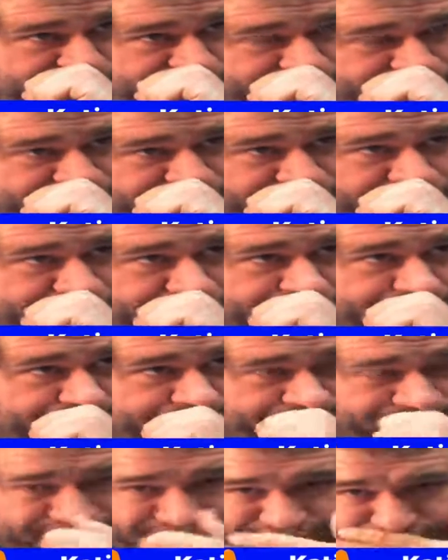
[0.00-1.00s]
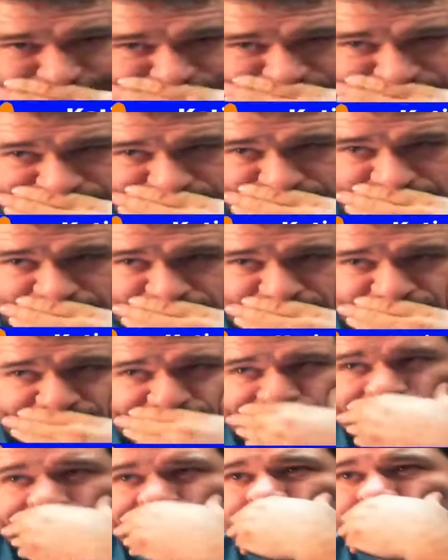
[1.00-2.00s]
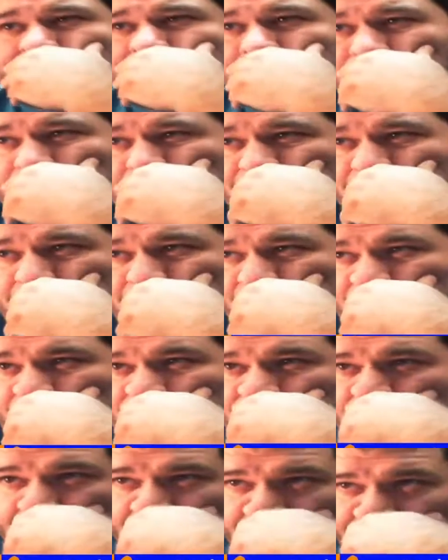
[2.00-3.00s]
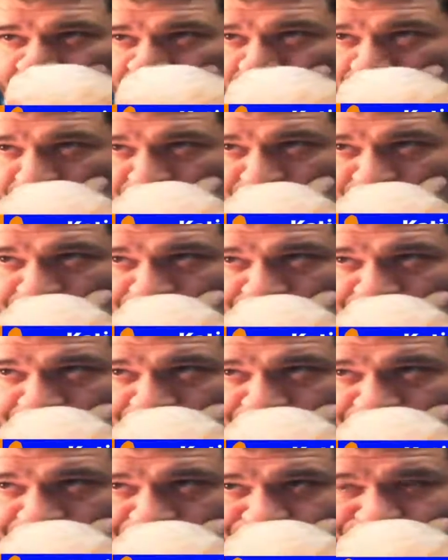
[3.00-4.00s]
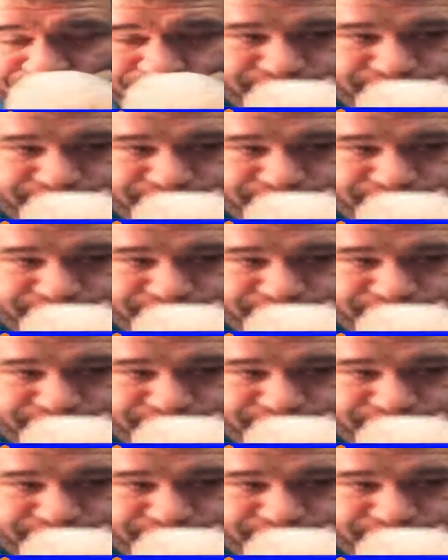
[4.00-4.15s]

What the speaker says: and on and on. And so I basically said to her, well, I'm sorry,